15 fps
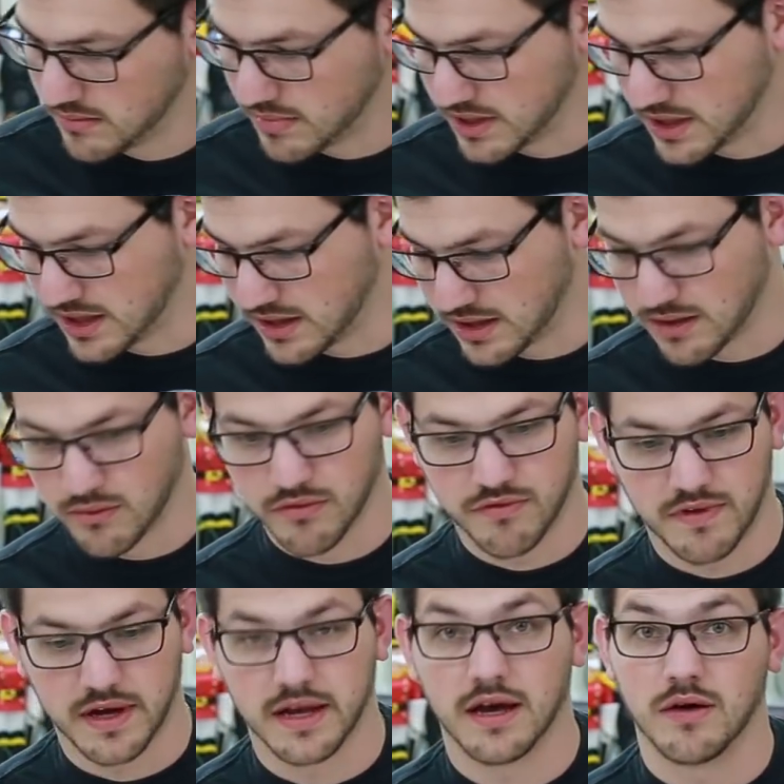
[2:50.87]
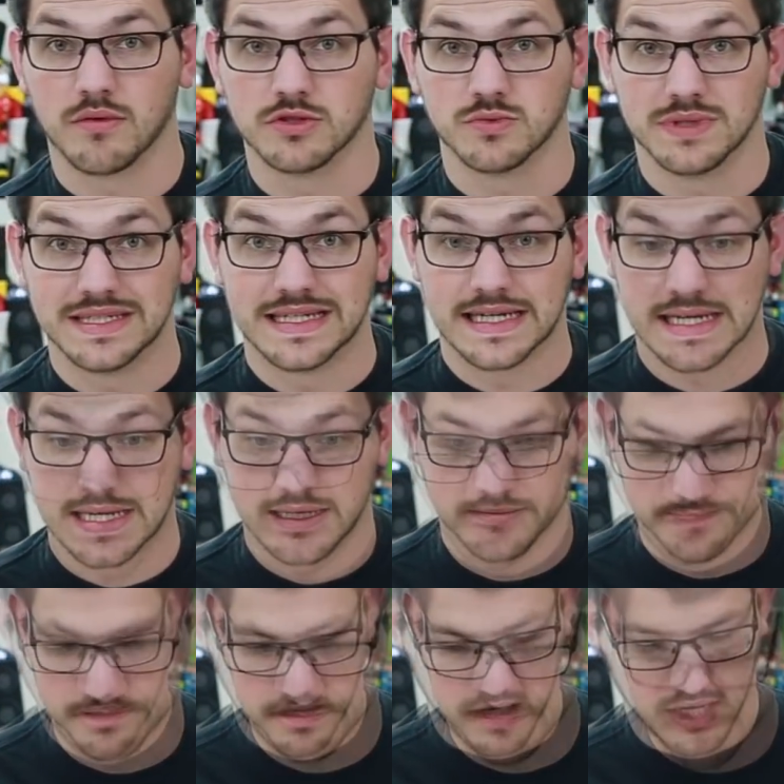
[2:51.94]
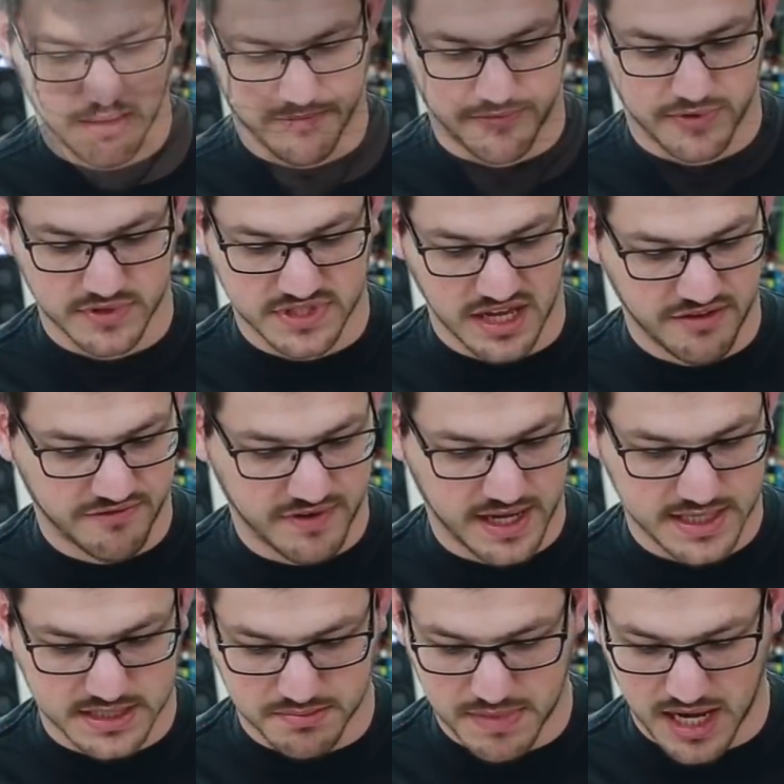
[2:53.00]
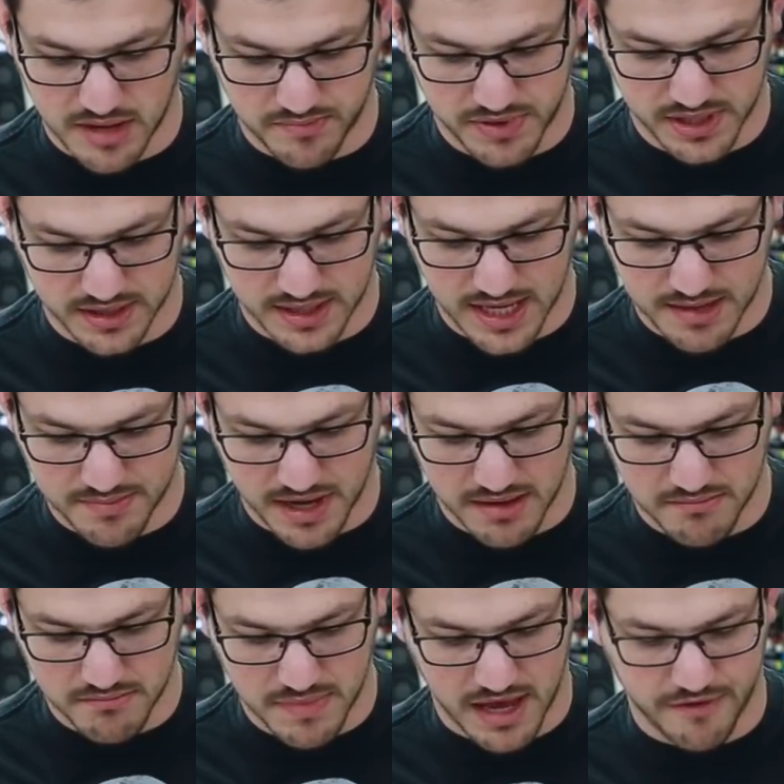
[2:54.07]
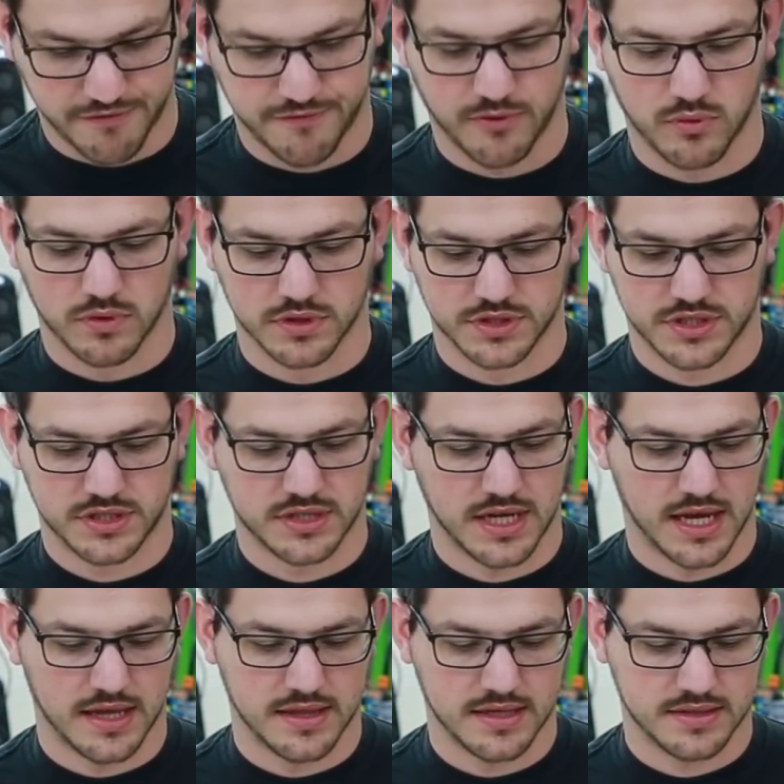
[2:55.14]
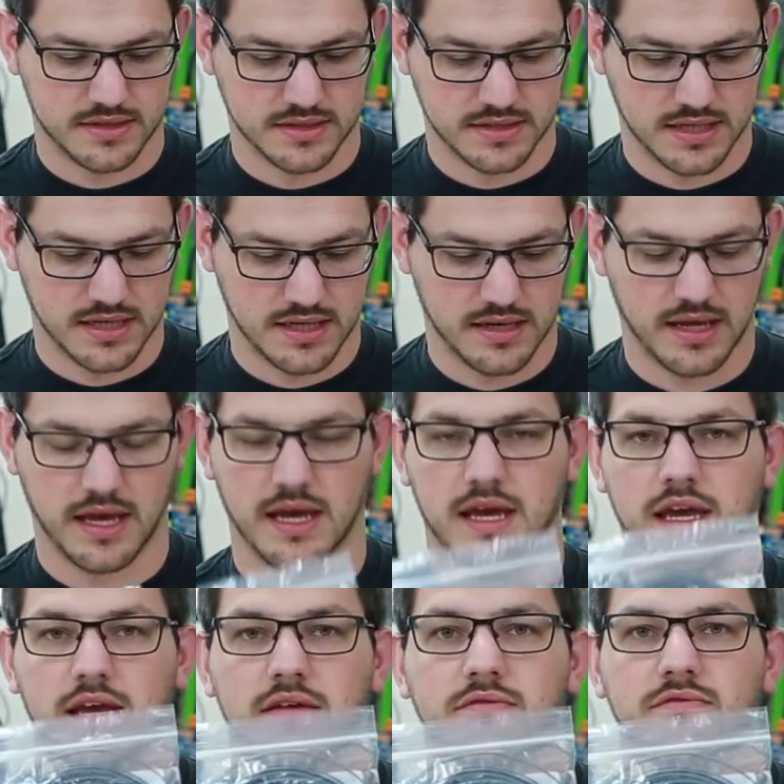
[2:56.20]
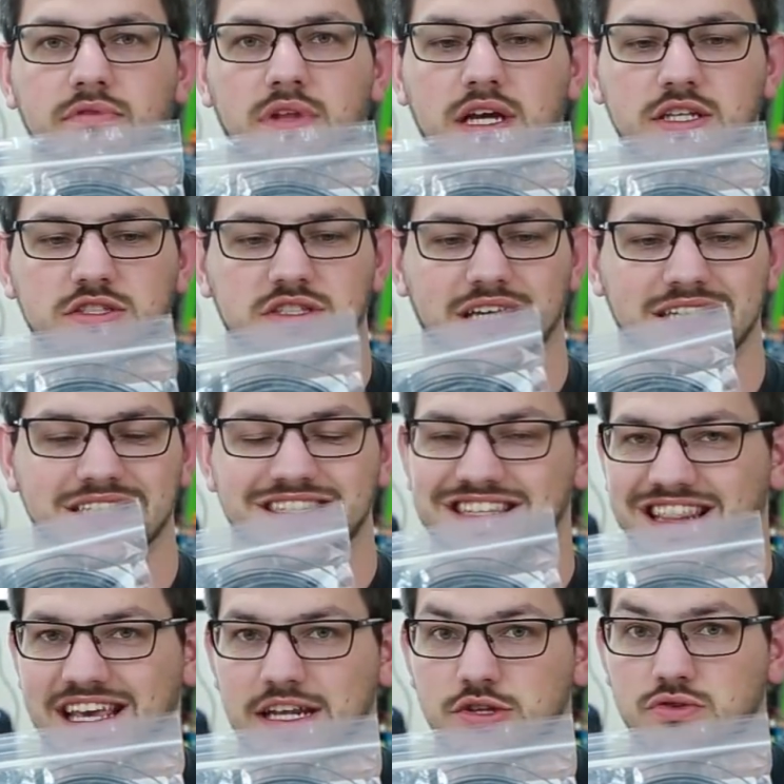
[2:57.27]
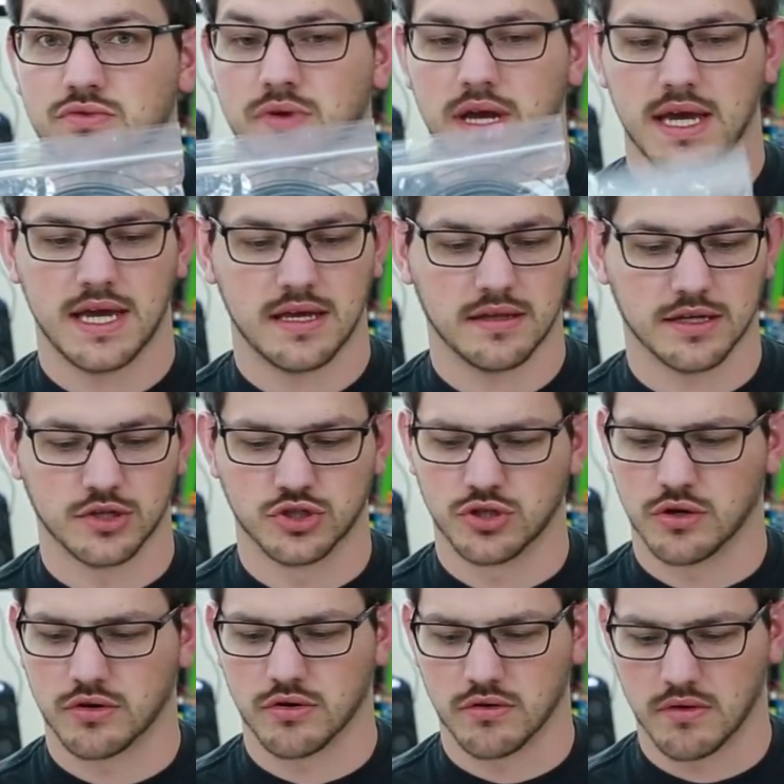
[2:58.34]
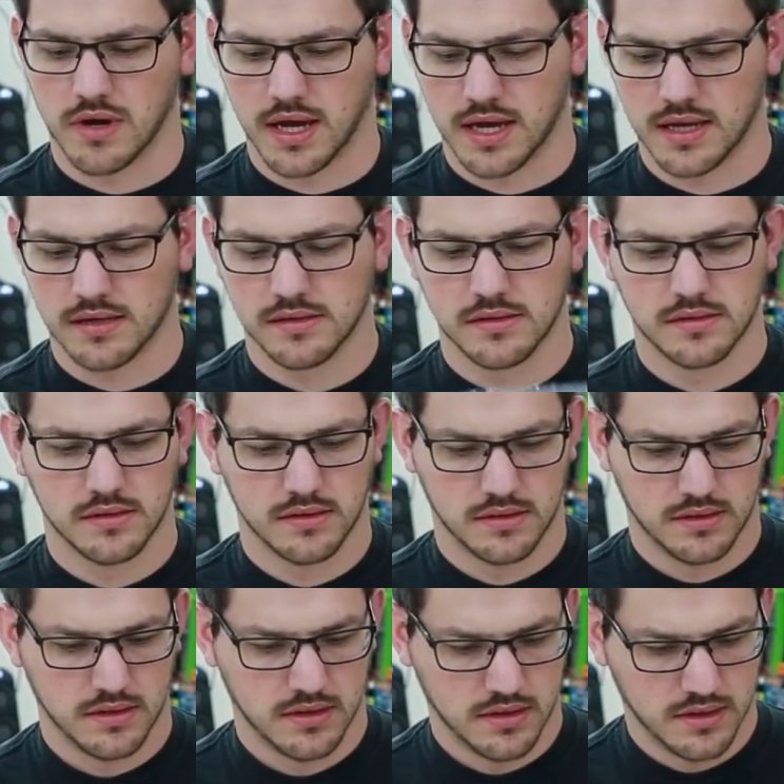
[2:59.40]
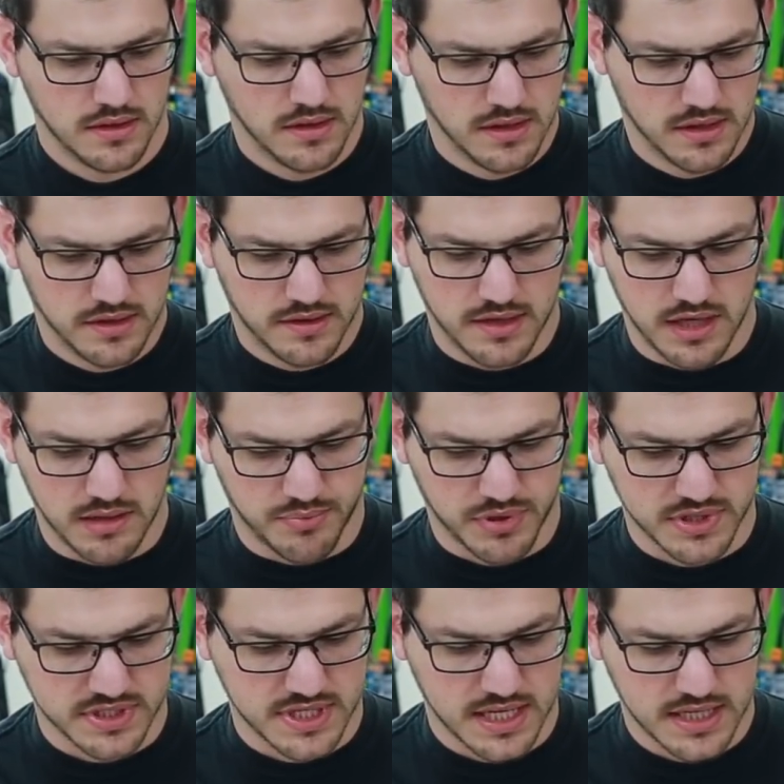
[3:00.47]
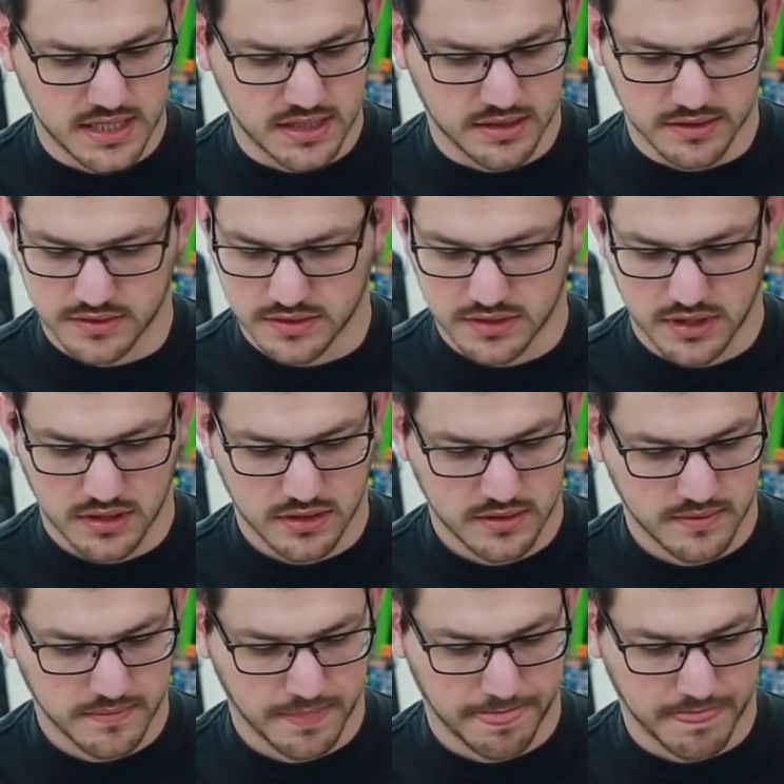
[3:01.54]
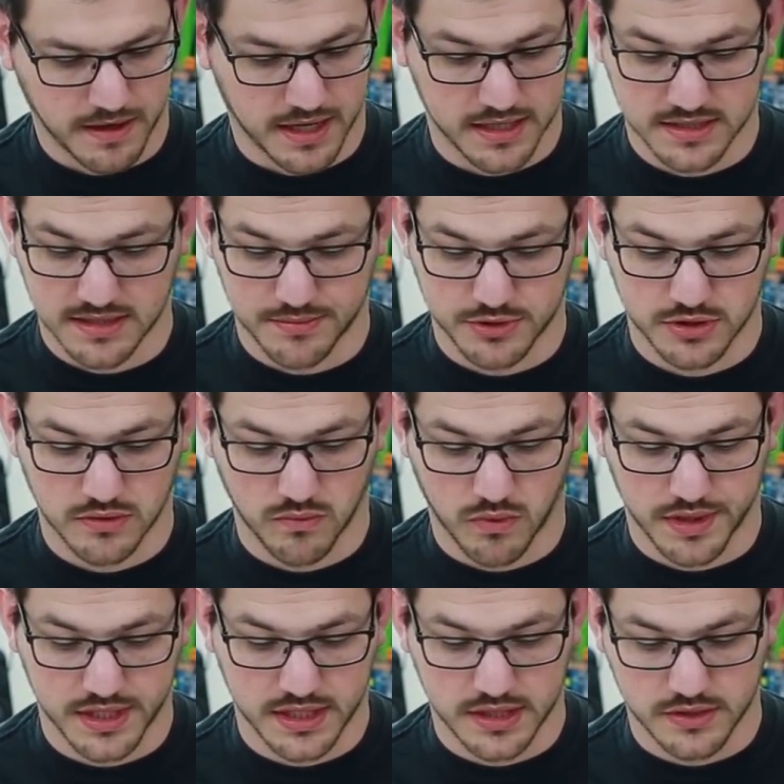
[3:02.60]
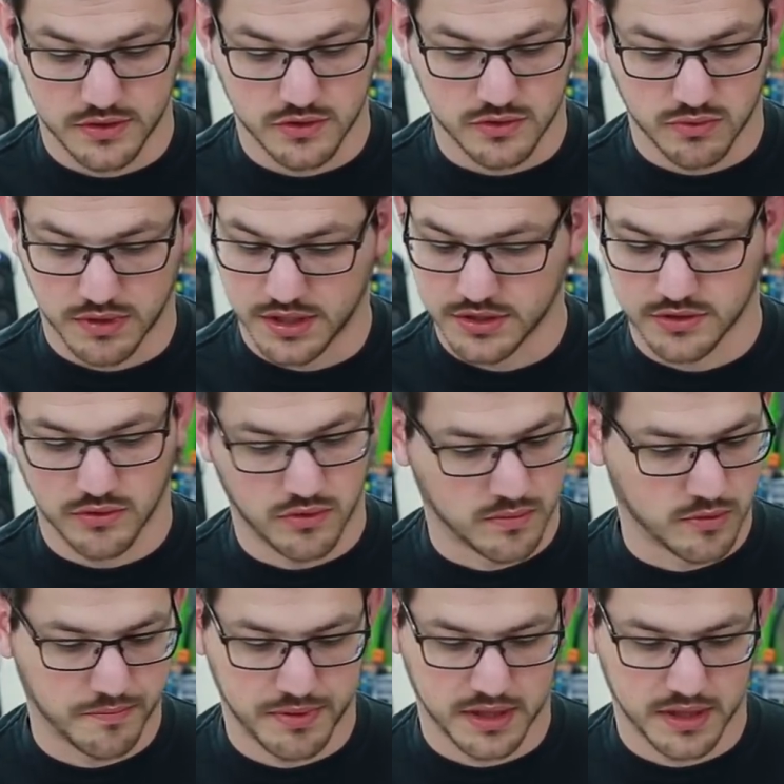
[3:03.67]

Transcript: But again, I will find out once we dig in. All right, up first, Advanced Matte PLA by Matte Force. And this is in a nice like slate gray, like a darker gray. The print settings, hot end temperature 180 to 220, so normal